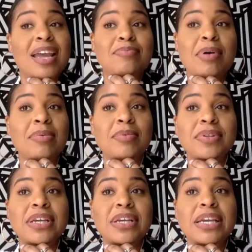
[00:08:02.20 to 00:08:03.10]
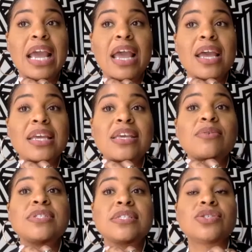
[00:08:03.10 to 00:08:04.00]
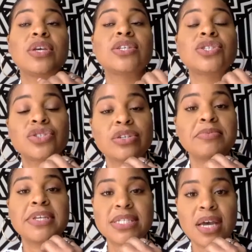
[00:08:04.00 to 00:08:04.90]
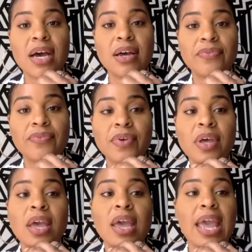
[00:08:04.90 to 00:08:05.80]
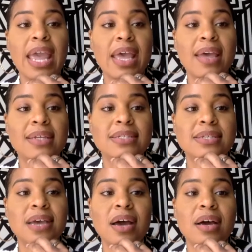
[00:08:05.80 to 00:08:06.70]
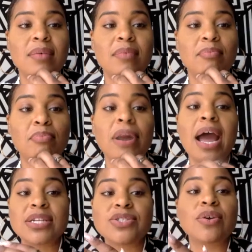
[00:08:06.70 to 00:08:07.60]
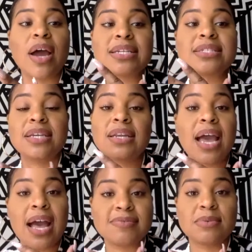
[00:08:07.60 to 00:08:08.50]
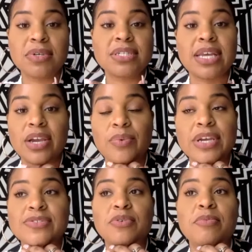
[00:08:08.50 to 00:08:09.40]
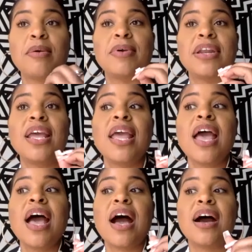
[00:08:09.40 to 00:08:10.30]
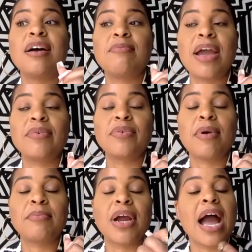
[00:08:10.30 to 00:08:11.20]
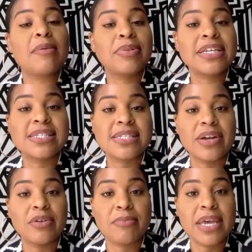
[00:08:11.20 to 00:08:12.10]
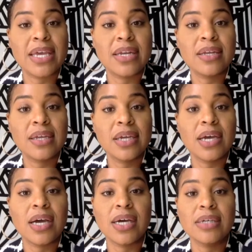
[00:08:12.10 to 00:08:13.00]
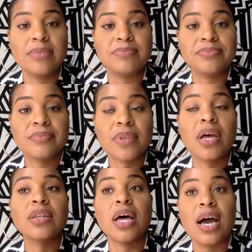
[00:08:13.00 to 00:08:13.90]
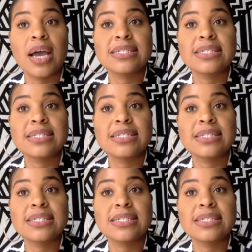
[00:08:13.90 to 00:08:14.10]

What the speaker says: Probably he was extremely tough, and but I did have some good takeaways from him. And I remember I played center mid um, a lot.